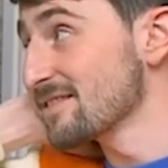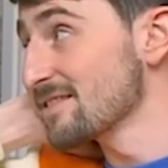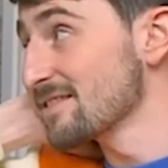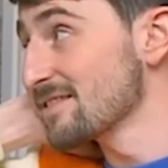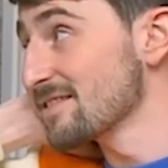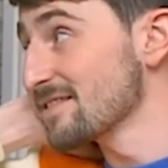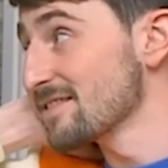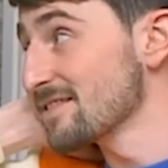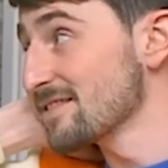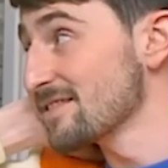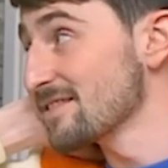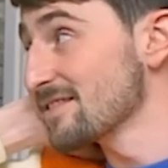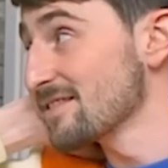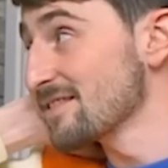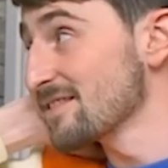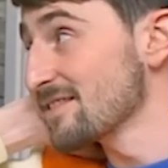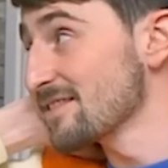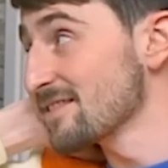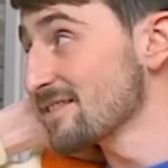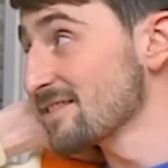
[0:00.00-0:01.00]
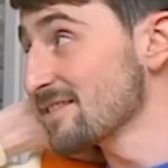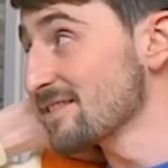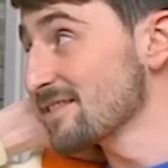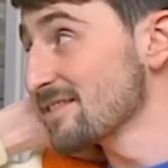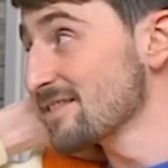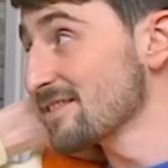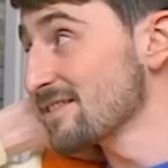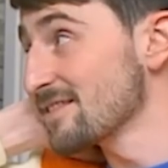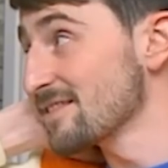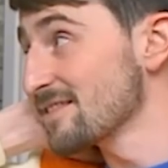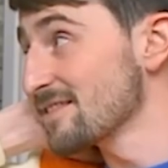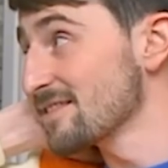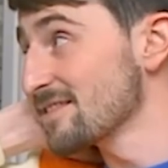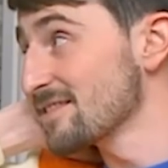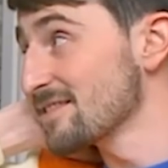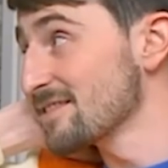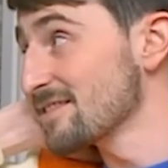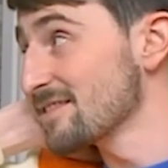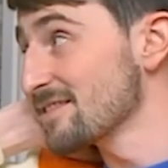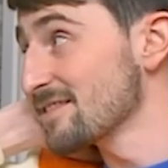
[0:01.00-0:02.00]

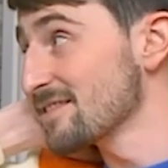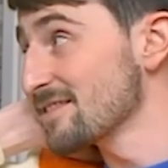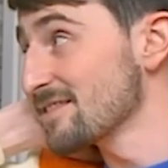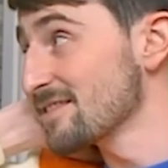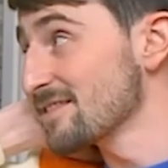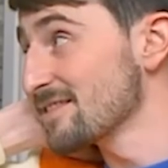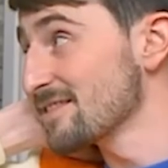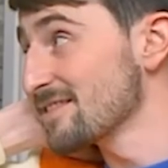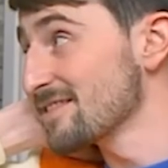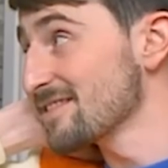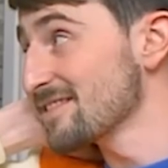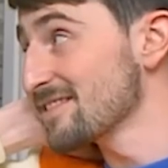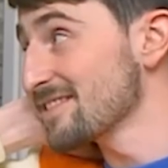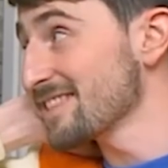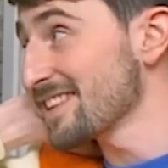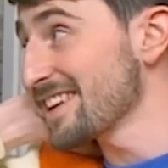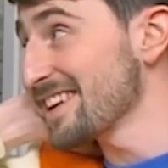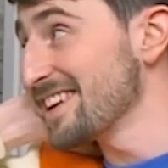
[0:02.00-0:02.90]
(not speaking)